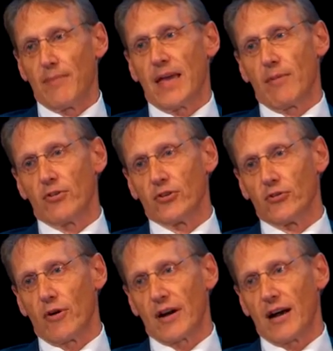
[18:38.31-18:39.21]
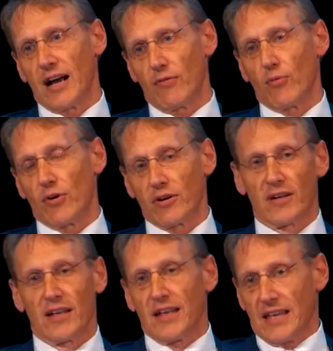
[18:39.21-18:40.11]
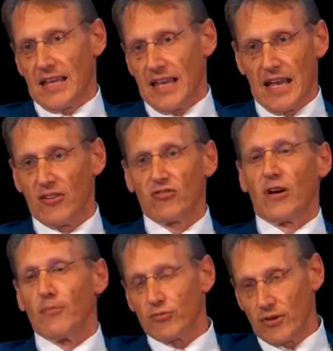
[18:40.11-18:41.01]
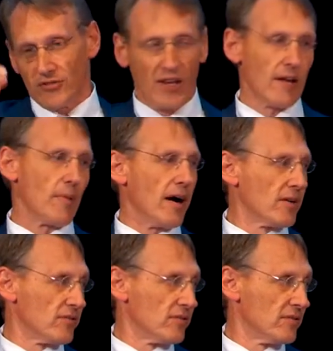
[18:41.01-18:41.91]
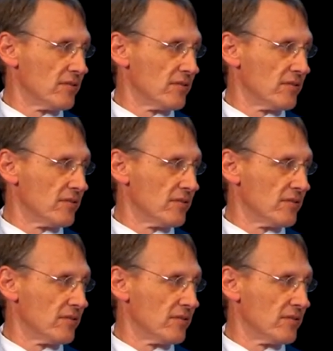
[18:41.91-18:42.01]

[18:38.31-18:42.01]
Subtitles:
be able to do archival work in some sort of sandbox.